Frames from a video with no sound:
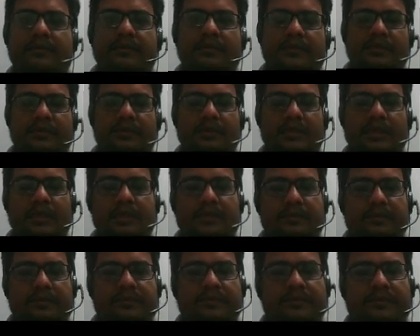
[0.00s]
So
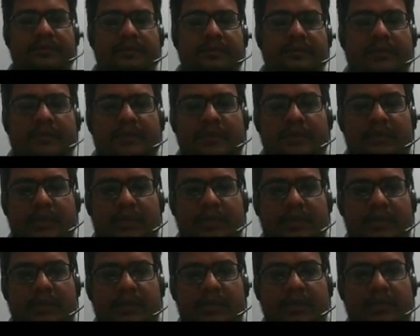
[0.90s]
then
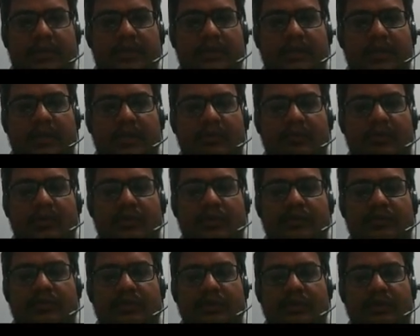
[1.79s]
the number of
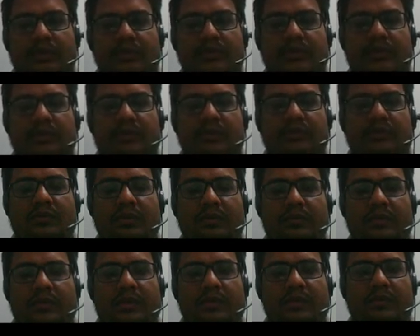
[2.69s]
solutions of
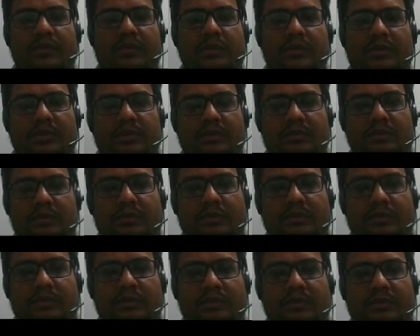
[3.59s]
the equation
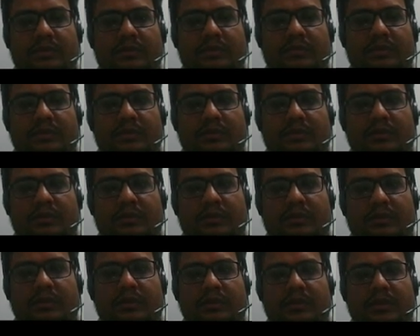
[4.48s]

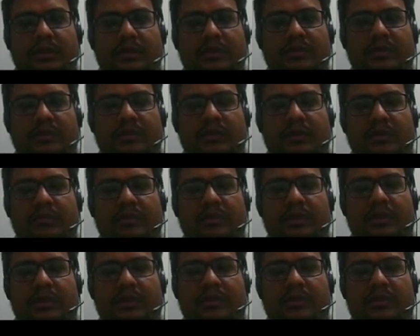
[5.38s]
z square
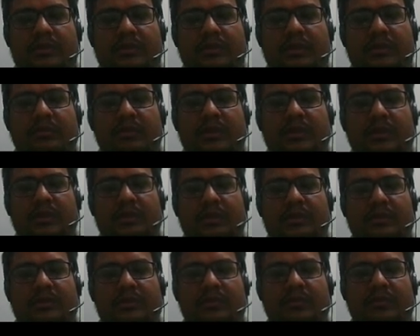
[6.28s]
plus z bar that
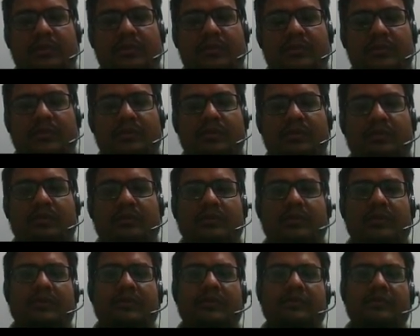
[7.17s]
is equal to 0
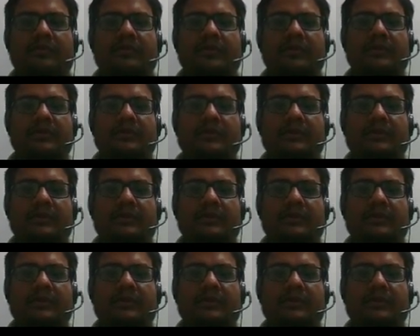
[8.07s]
that we have to find,